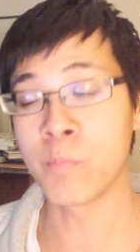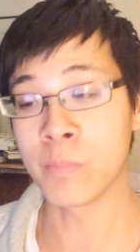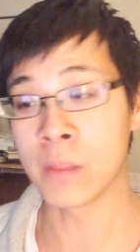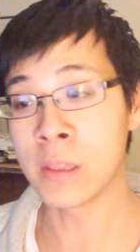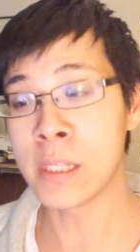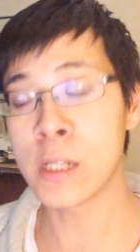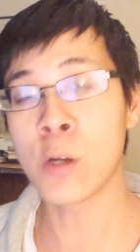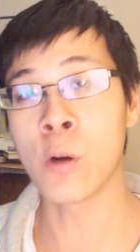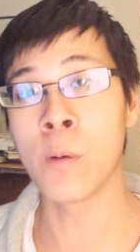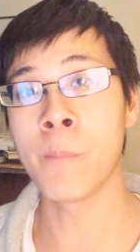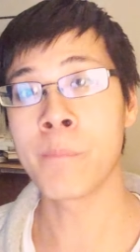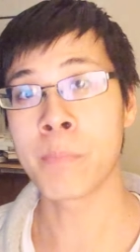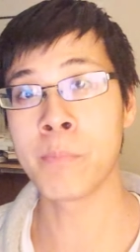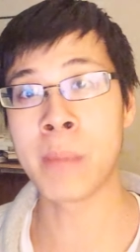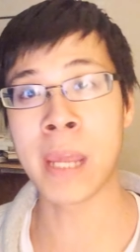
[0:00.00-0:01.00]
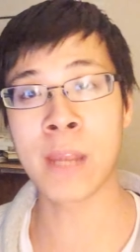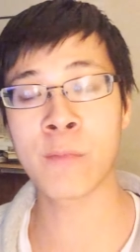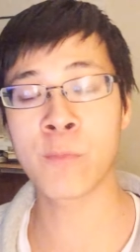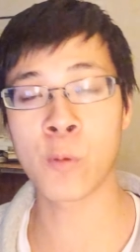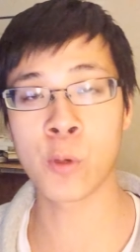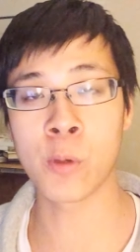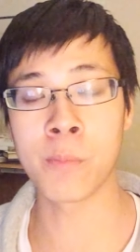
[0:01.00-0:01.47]
little bang
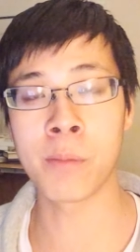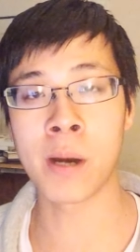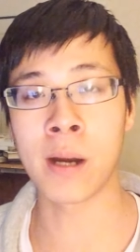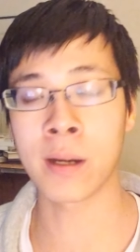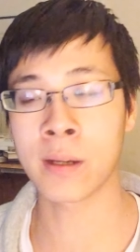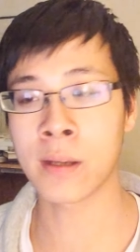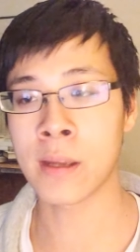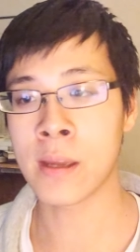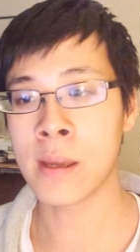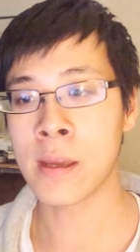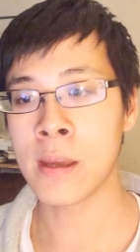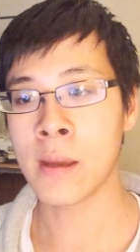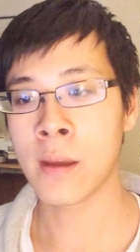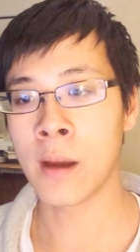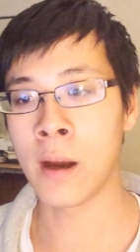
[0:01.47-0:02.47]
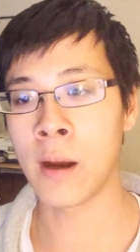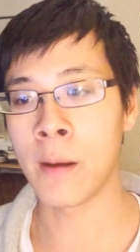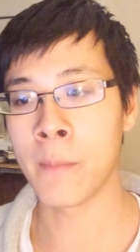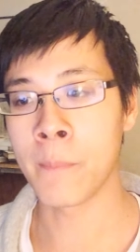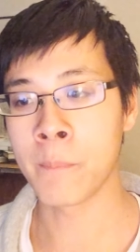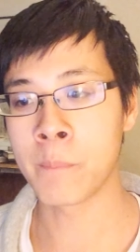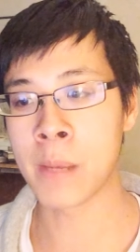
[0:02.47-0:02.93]
for your buck
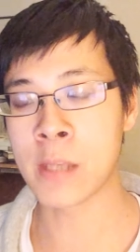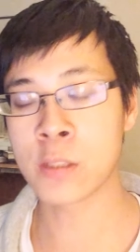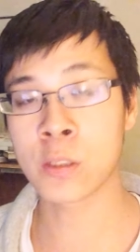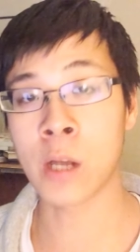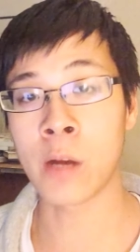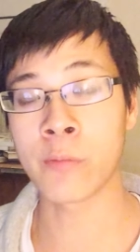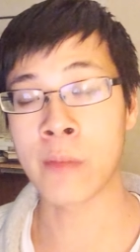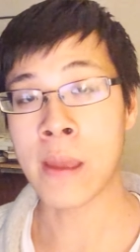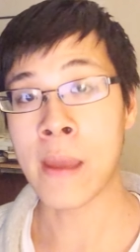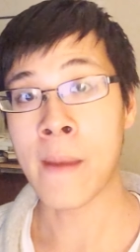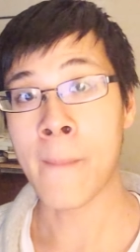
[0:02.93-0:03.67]
uh, based off